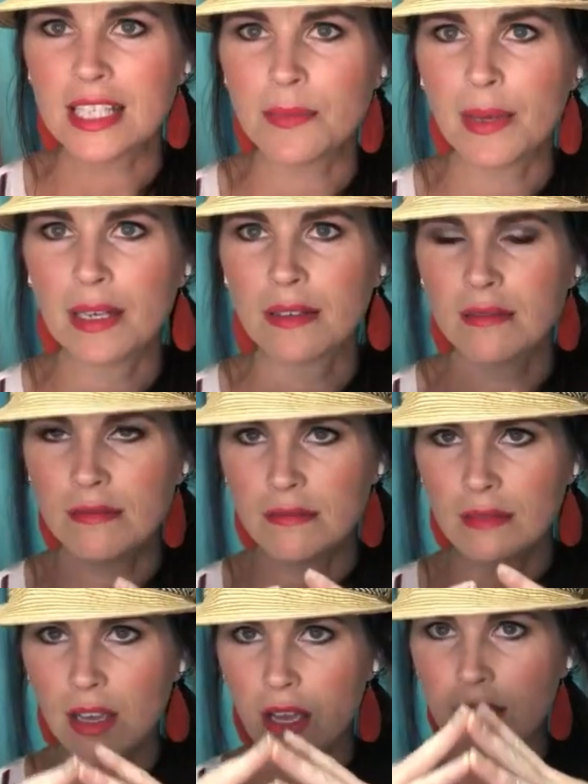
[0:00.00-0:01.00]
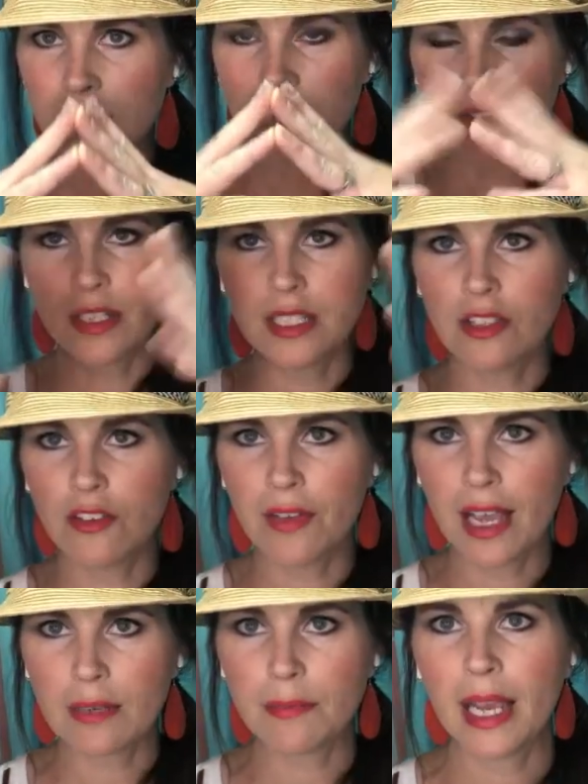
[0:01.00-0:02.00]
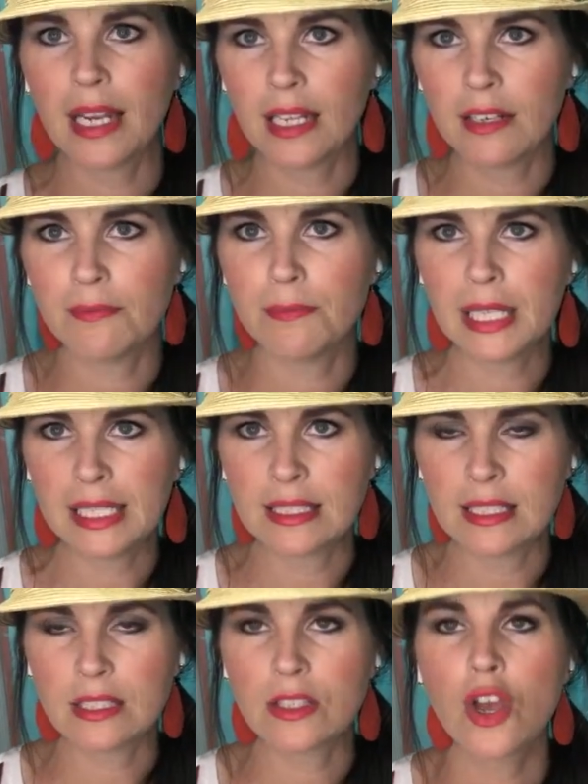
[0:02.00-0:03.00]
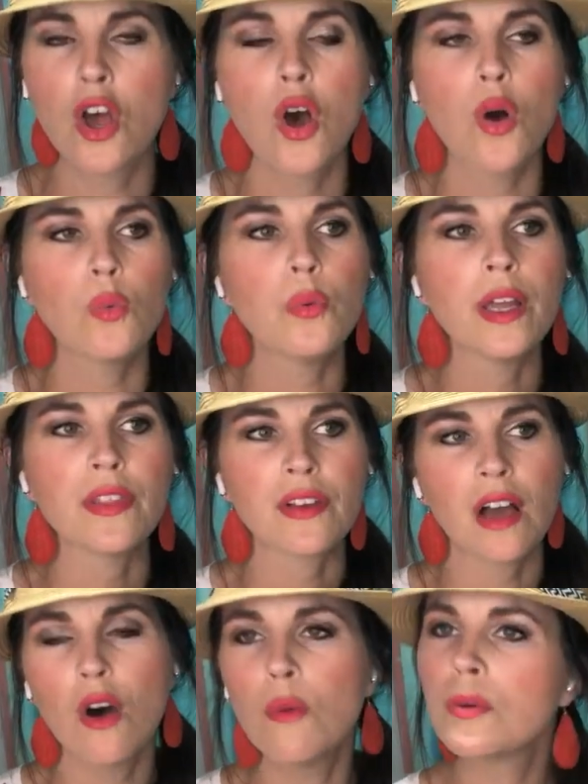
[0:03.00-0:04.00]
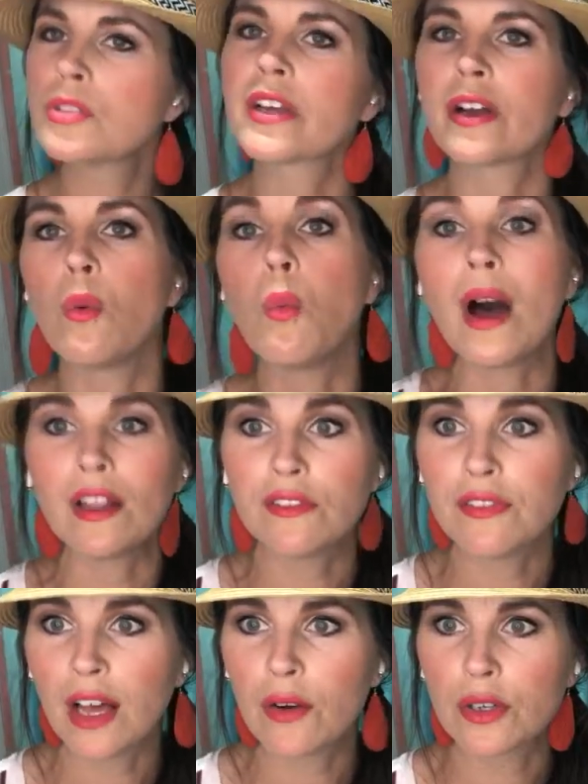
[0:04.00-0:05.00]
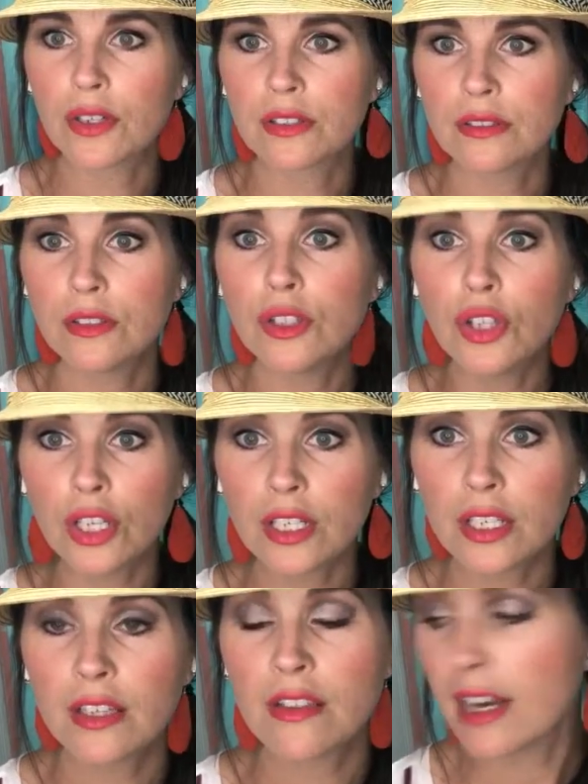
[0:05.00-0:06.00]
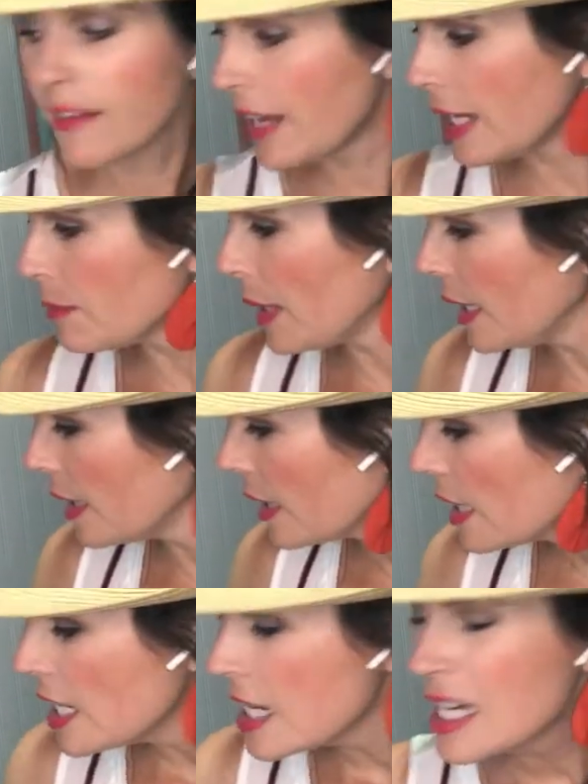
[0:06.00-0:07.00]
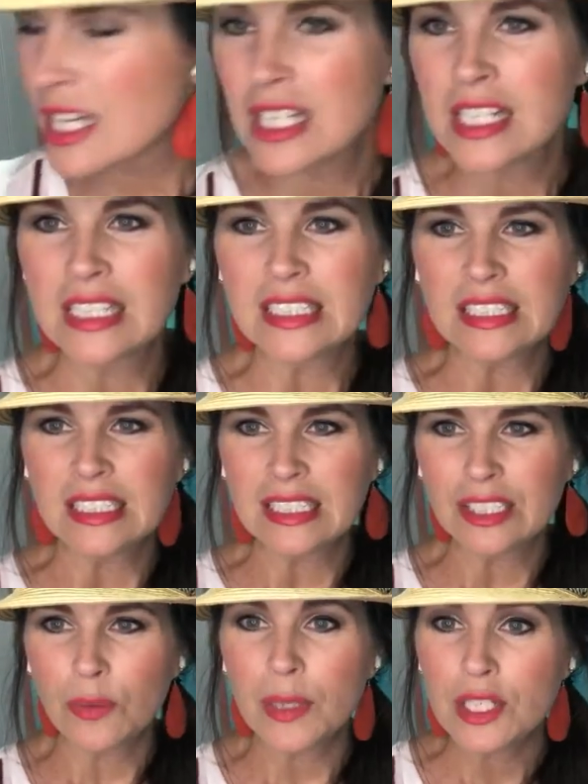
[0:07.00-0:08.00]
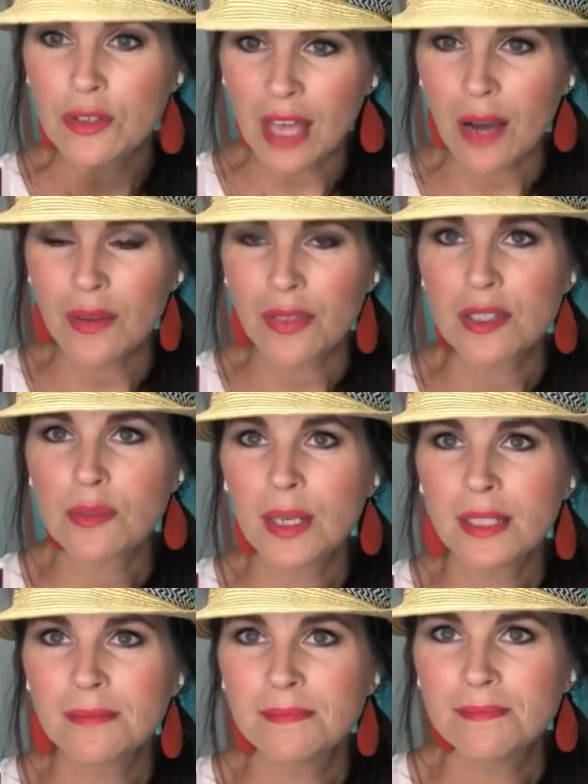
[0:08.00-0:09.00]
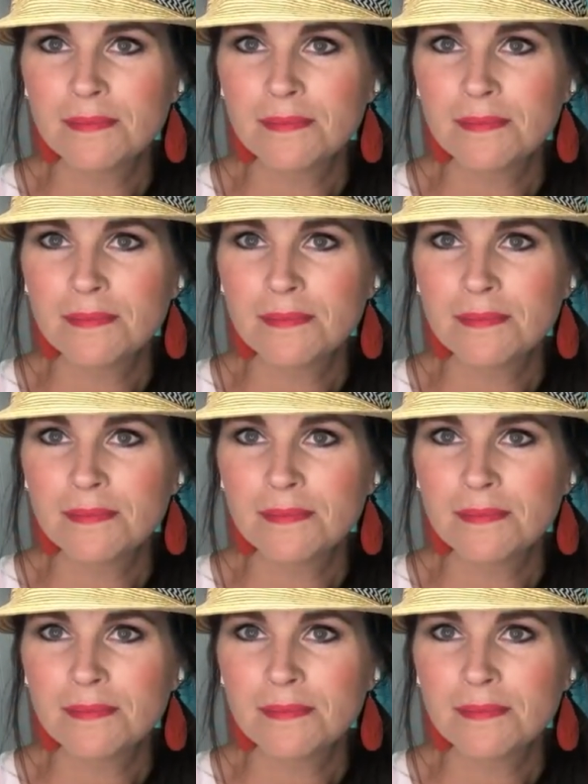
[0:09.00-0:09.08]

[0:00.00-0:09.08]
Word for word: has been a series of hand painted pieces with almost like a wildflower look that I've hand painted. Do we do that with this one?